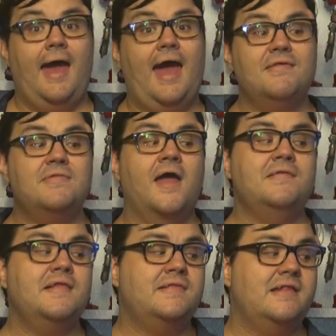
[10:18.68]
As
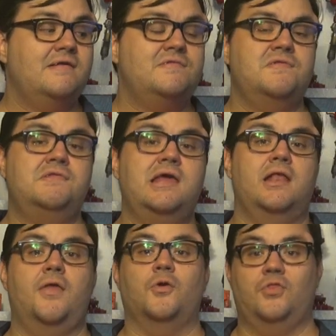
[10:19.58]
nice as it is to see
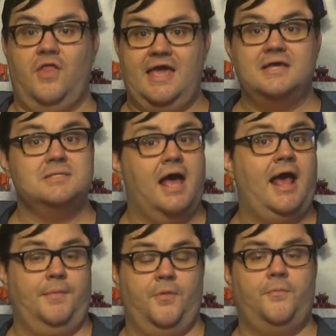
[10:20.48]
another link to
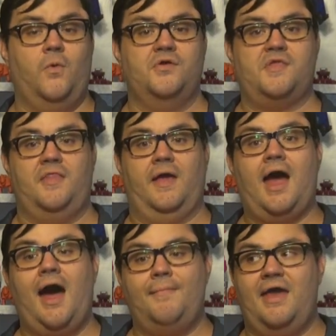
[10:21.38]
Hyperforce in the
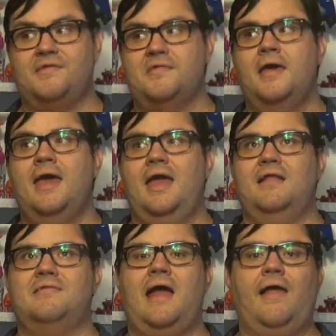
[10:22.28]
comics,
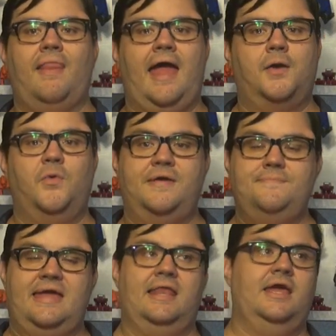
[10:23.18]
it's not like we
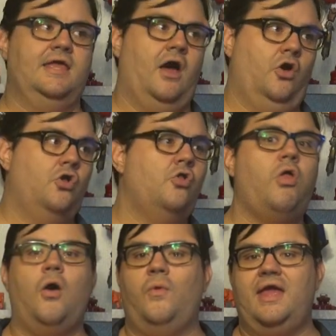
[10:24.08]
meet a young
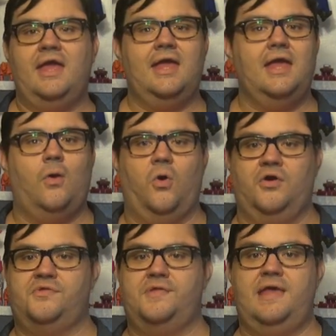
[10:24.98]
Chloe
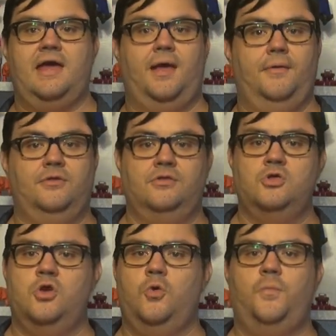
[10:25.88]
or see a
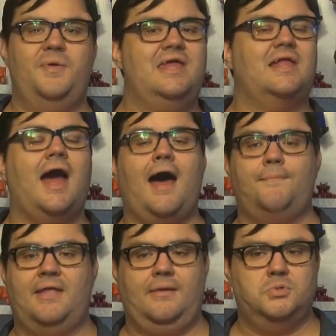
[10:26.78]
new beat
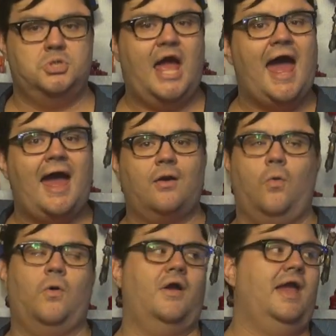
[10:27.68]
cop named Jack
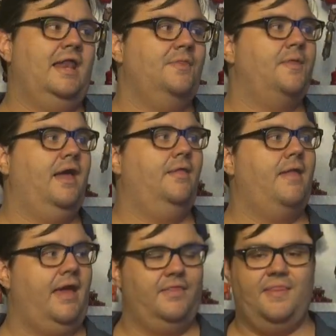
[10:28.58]
or anything
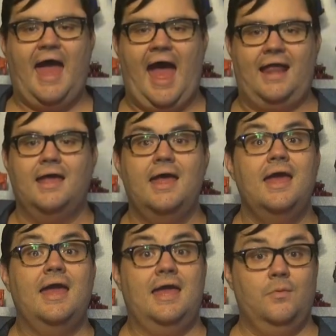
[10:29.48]
like that.
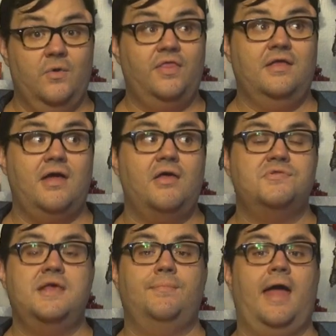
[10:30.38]
It really does
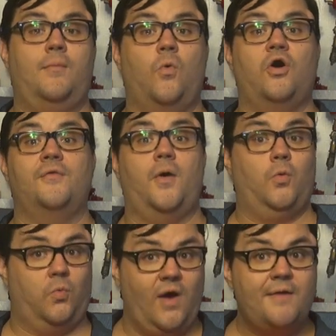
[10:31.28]
seem like more of a
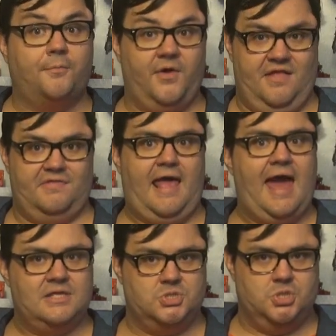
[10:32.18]
reference,
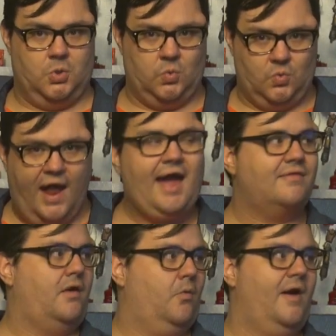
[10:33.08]
as
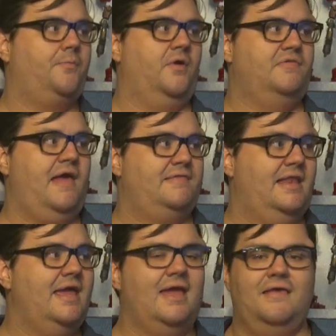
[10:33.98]
direct a reference as
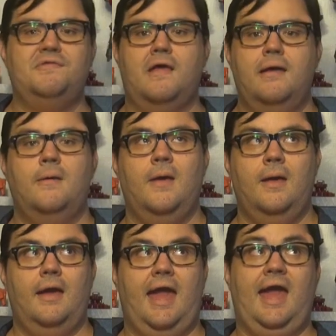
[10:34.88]
it is,
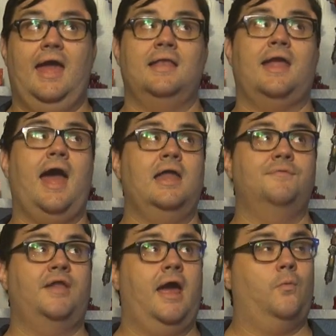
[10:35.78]
and kind
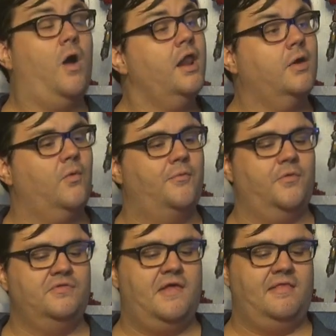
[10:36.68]
of an ironic
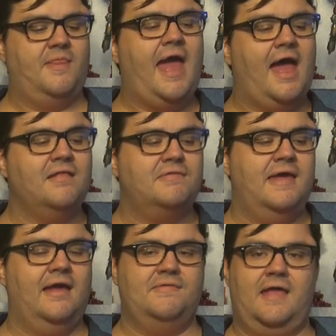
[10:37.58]
reference at that,
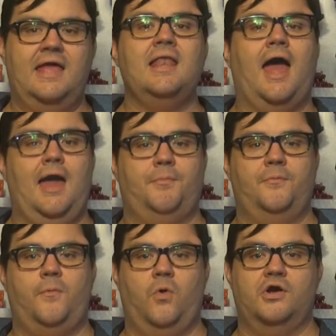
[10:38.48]
seeing as in
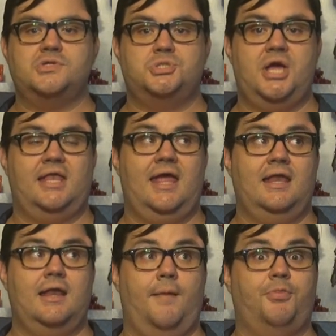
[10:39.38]
Hyperforce, Jen
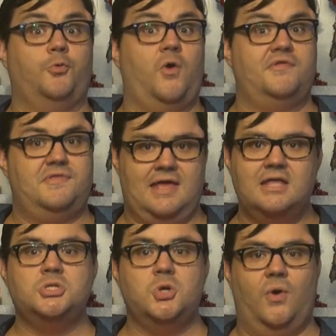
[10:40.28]
ended up thrust
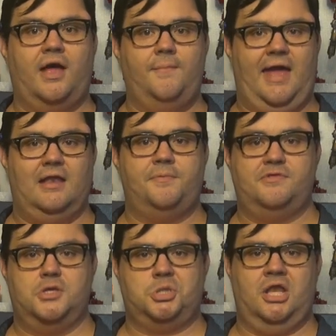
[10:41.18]
into a command
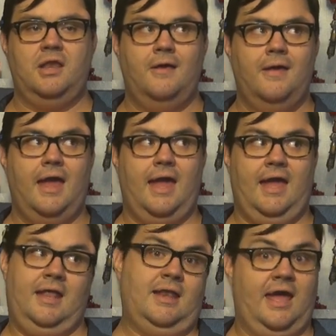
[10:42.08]
position
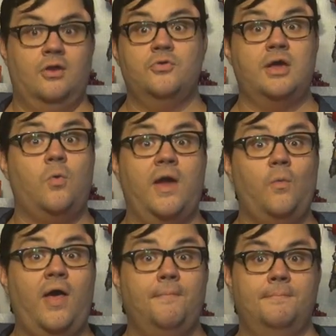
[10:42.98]
and handled it quite
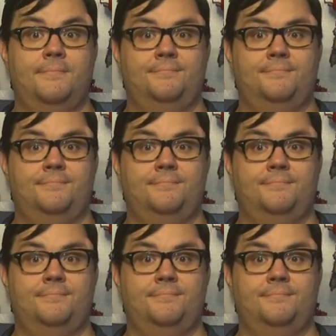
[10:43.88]
well.